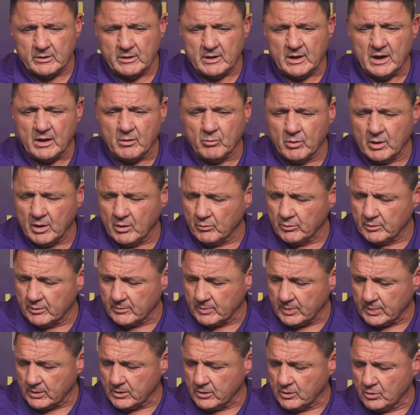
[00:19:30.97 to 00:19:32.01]
Yeah, well,
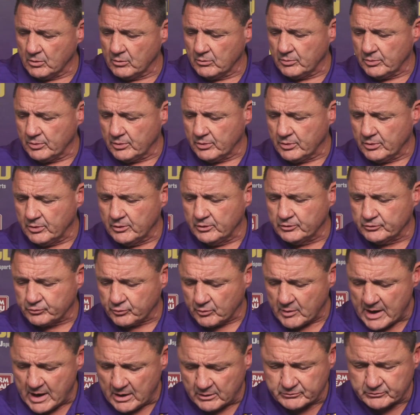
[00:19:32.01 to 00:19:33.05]
you know, these
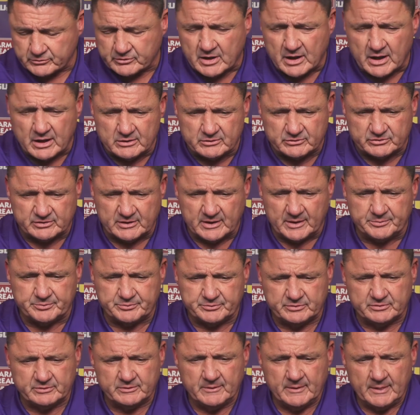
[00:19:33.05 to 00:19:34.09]
route
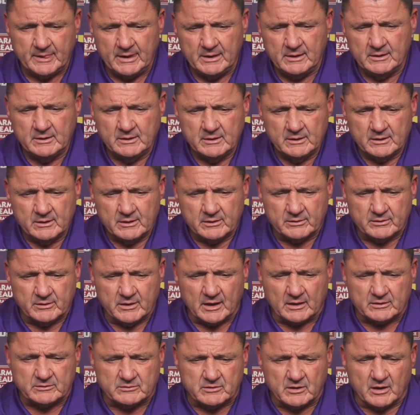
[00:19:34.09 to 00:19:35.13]
concepts
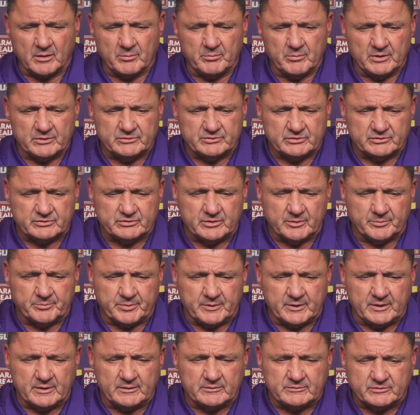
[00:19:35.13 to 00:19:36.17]
that
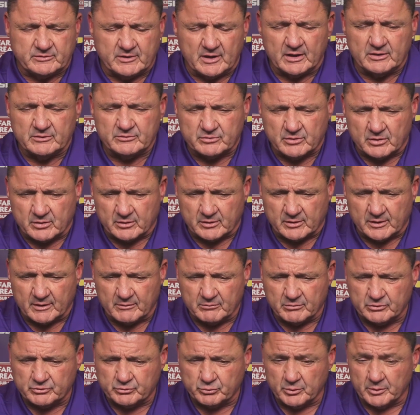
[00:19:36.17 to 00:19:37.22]
Mississippi State's going to give
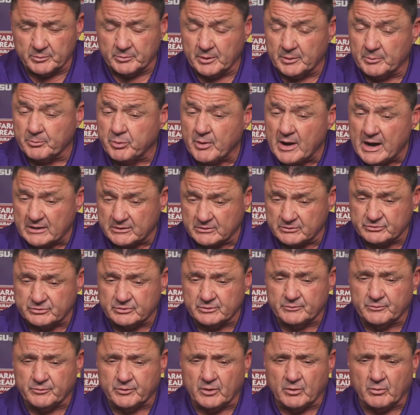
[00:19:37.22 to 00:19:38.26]
us, we've been
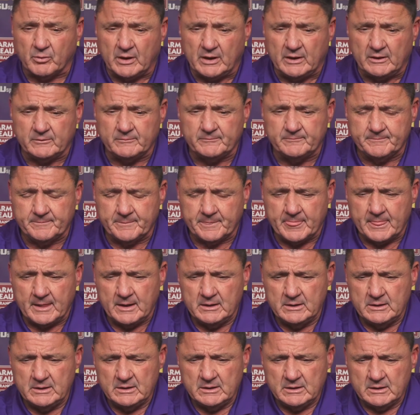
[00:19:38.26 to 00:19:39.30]
practicing for a while.
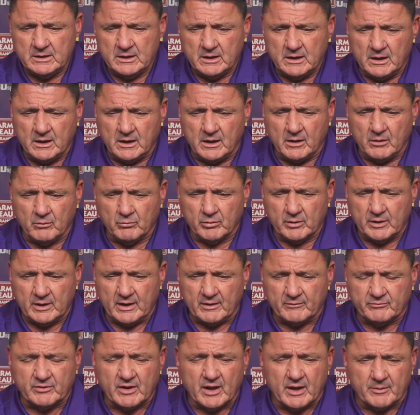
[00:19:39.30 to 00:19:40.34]
We
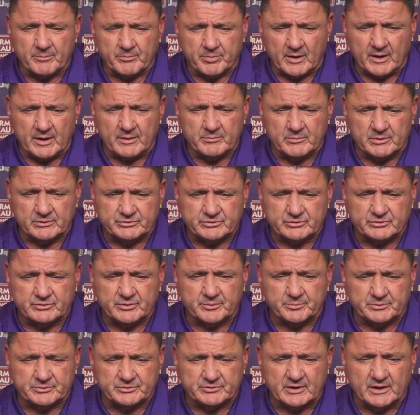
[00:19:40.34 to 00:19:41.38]
have game planned
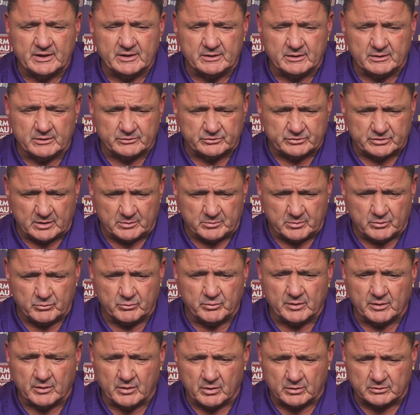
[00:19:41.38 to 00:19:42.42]
Mississippi State in the summer.
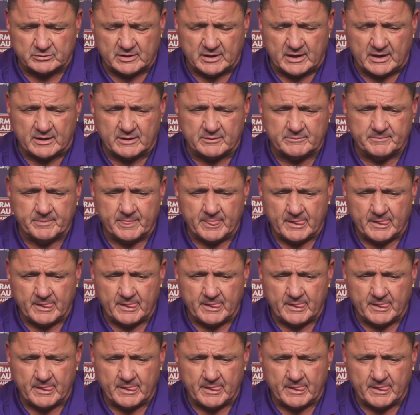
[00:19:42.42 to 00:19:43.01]
We looked at them.